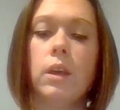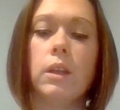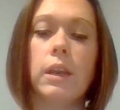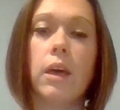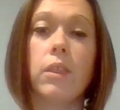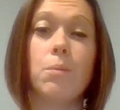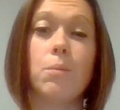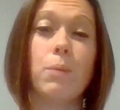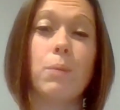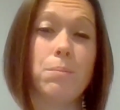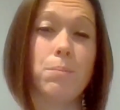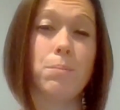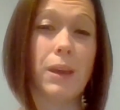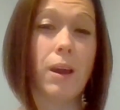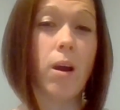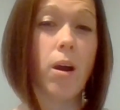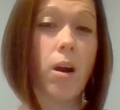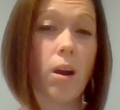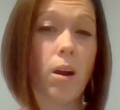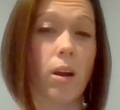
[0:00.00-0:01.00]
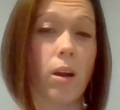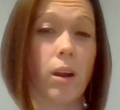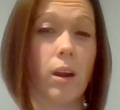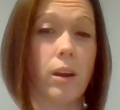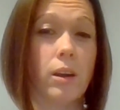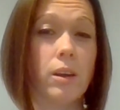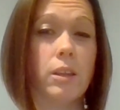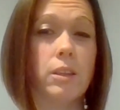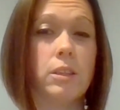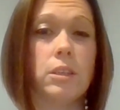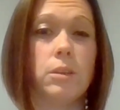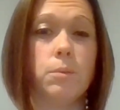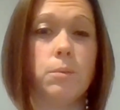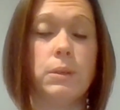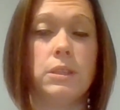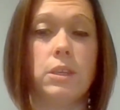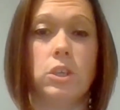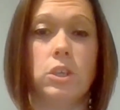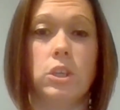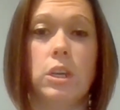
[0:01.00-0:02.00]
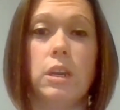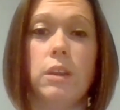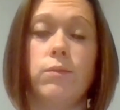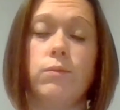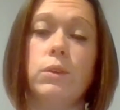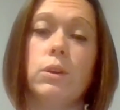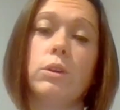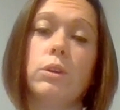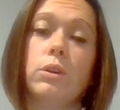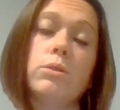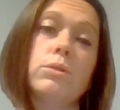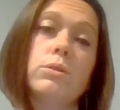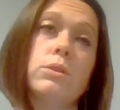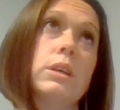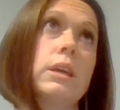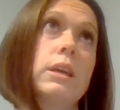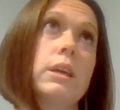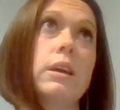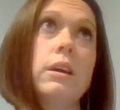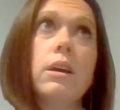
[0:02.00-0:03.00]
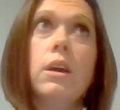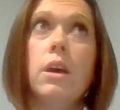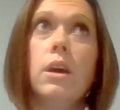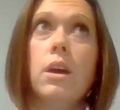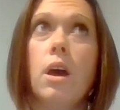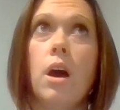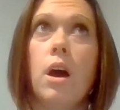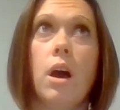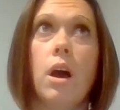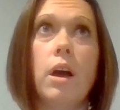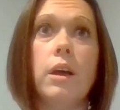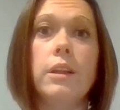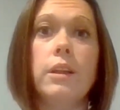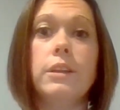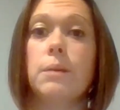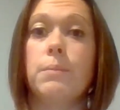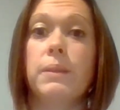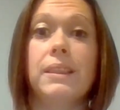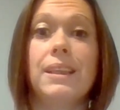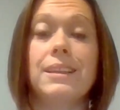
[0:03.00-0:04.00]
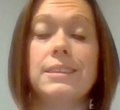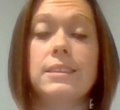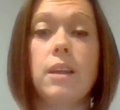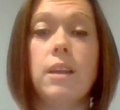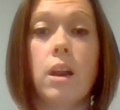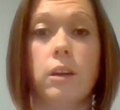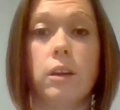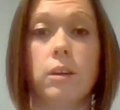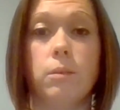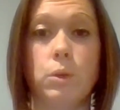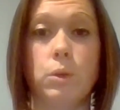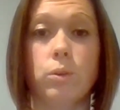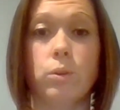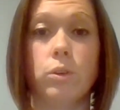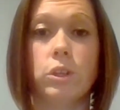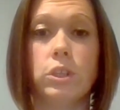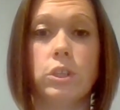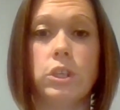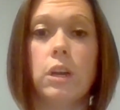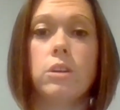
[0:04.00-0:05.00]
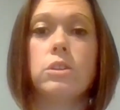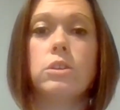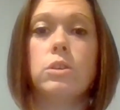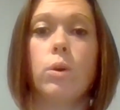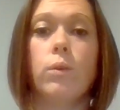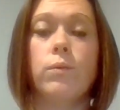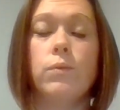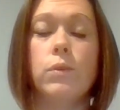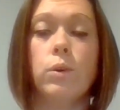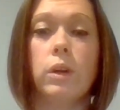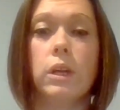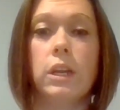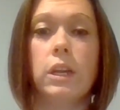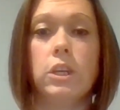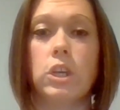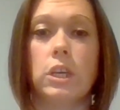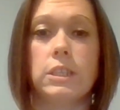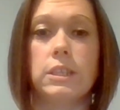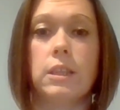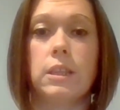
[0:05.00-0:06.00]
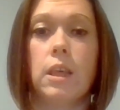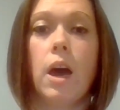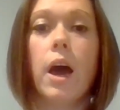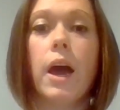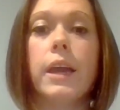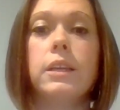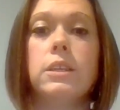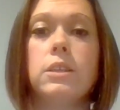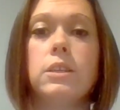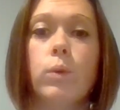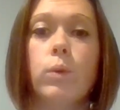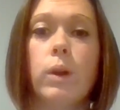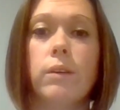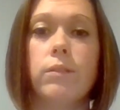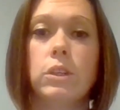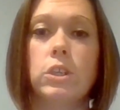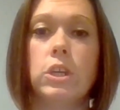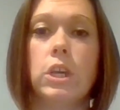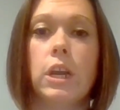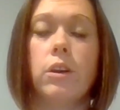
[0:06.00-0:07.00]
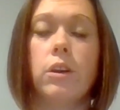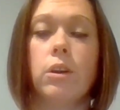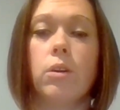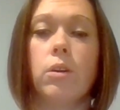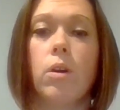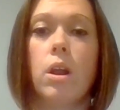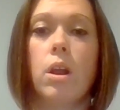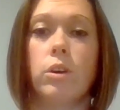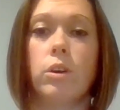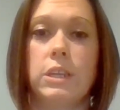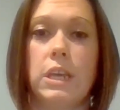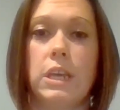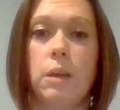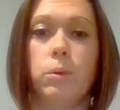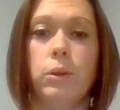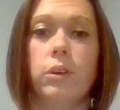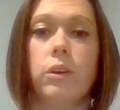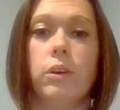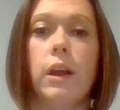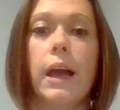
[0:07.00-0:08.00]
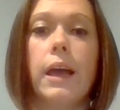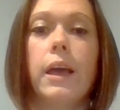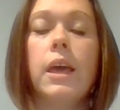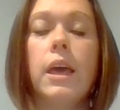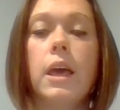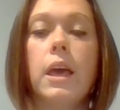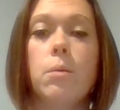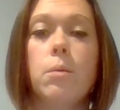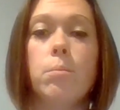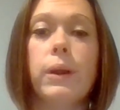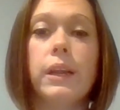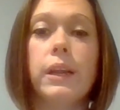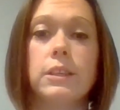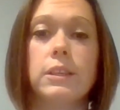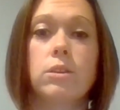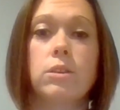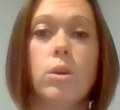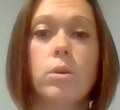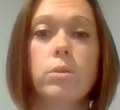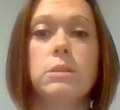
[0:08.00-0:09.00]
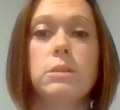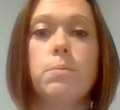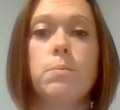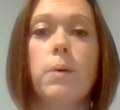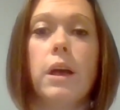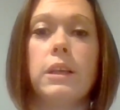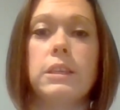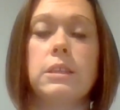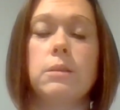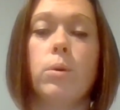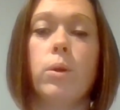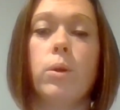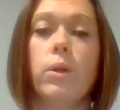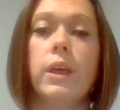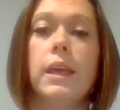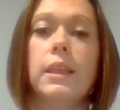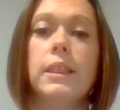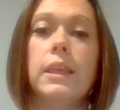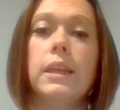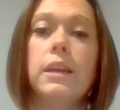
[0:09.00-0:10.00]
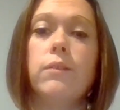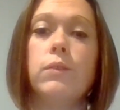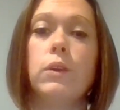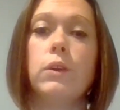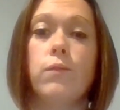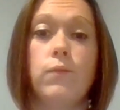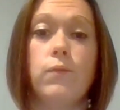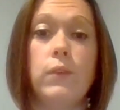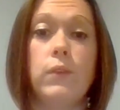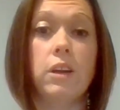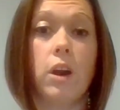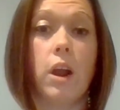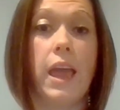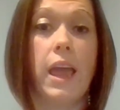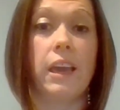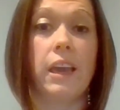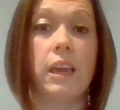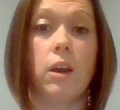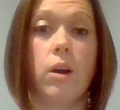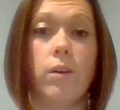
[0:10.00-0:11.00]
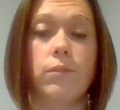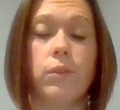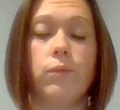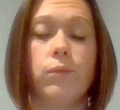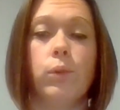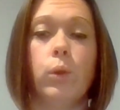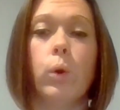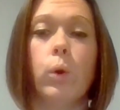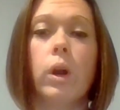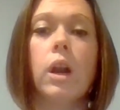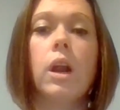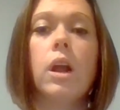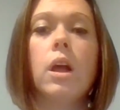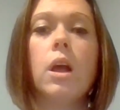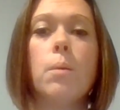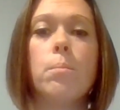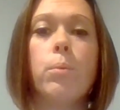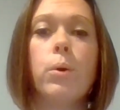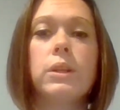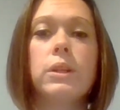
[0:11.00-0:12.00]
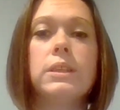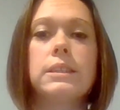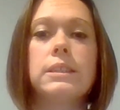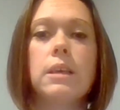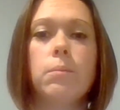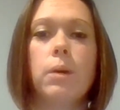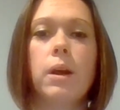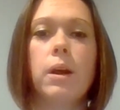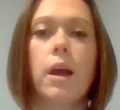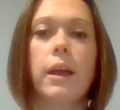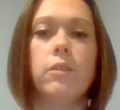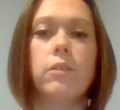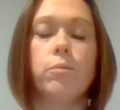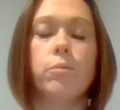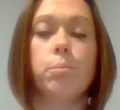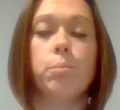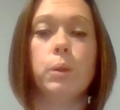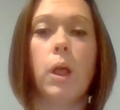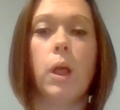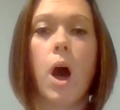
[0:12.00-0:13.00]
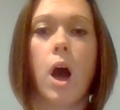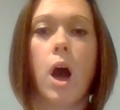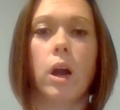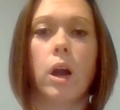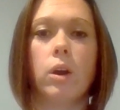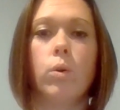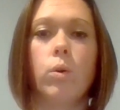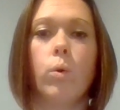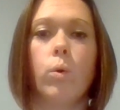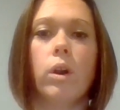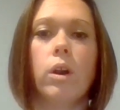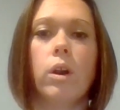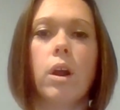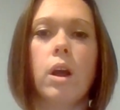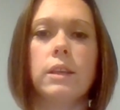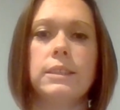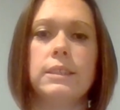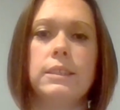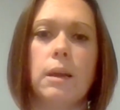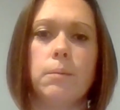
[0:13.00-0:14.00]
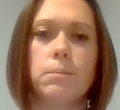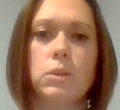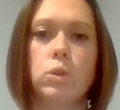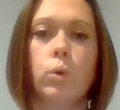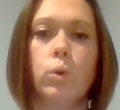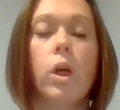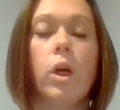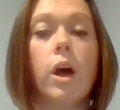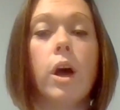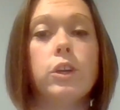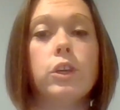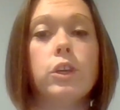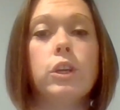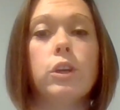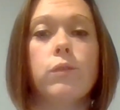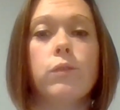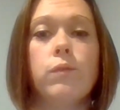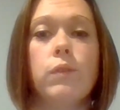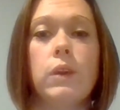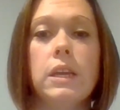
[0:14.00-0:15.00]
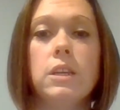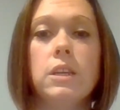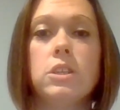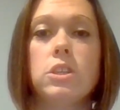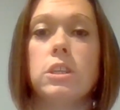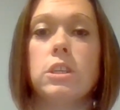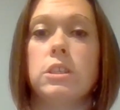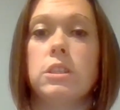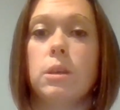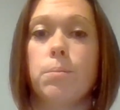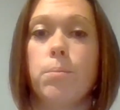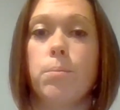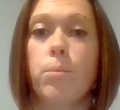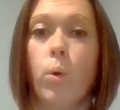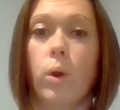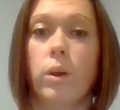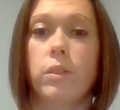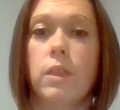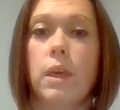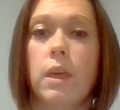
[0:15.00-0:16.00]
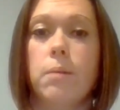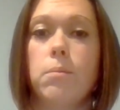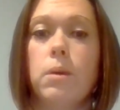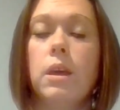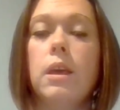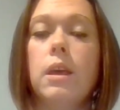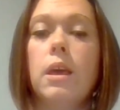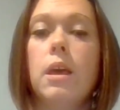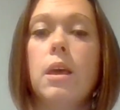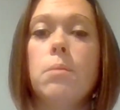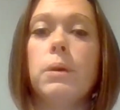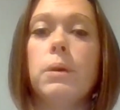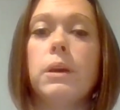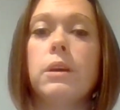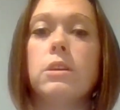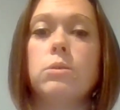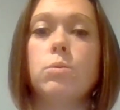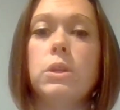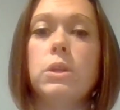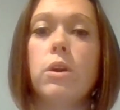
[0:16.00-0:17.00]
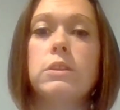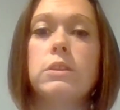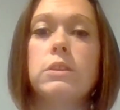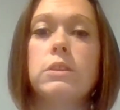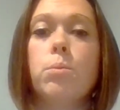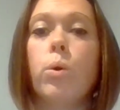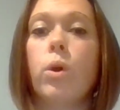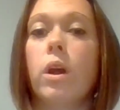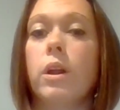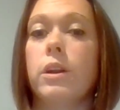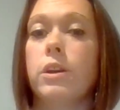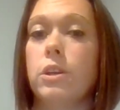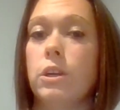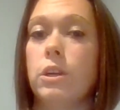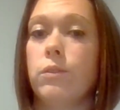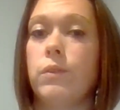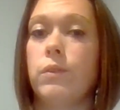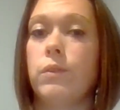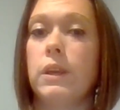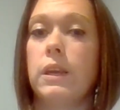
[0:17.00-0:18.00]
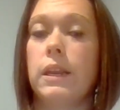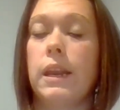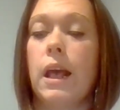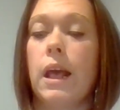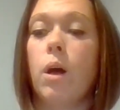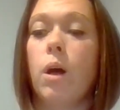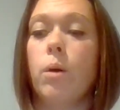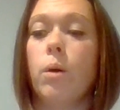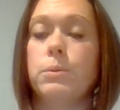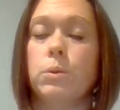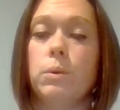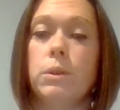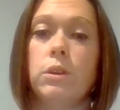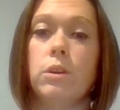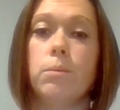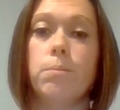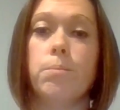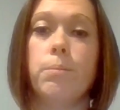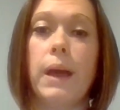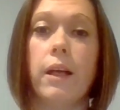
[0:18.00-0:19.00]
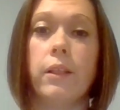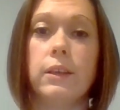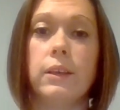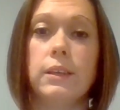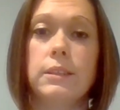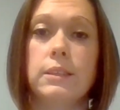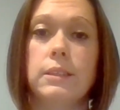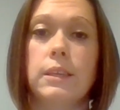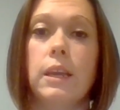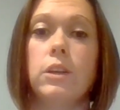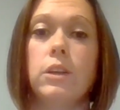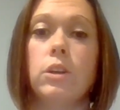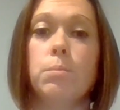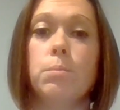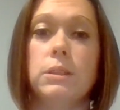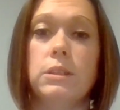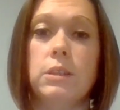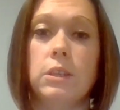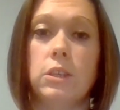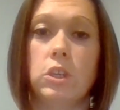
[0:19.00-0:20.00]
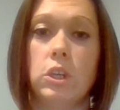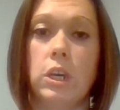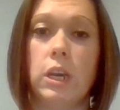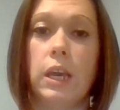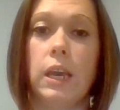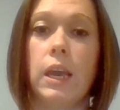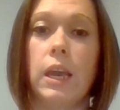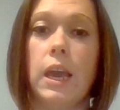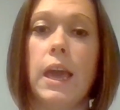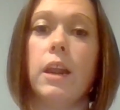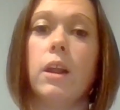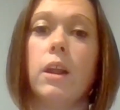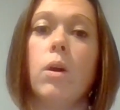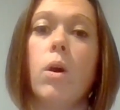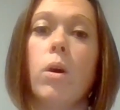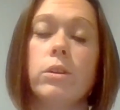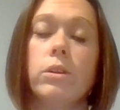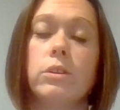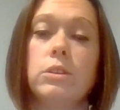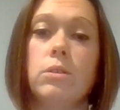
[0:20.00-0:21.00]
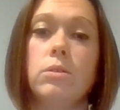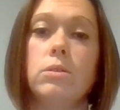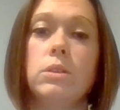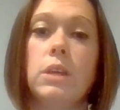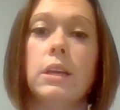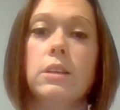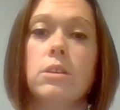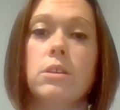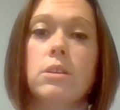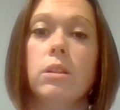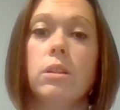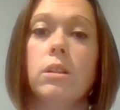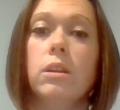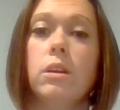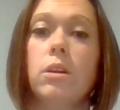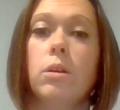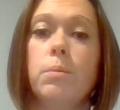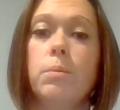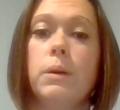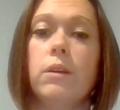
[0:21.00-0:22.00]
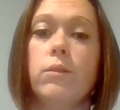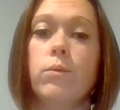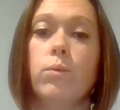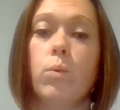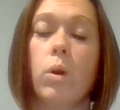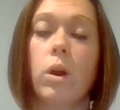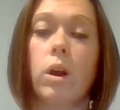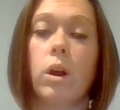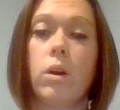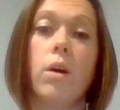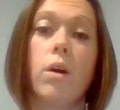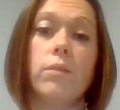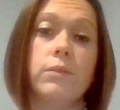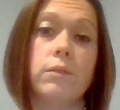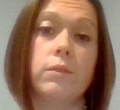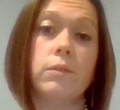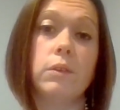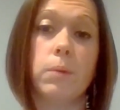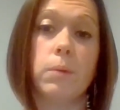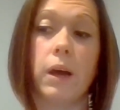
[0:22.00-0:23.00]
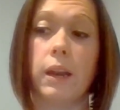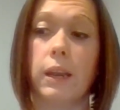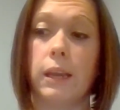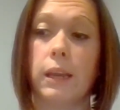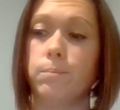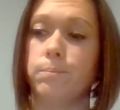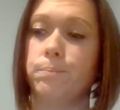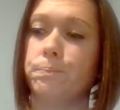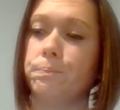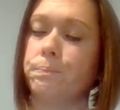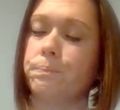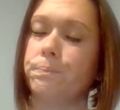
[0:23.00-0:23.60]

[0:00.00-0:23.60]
Now that might be hard to position if you're using something that's not a computer chair. So if you can adjust the height of whatever chair you're on or table you're at, bring it as close as possible. And then if your feet are hanging off the floor, put some kind of block or a step stool under your feet to support them. Because when you have support under your feet, it helps with your balance and your positioning, and it also takes a little bit of work off of your body.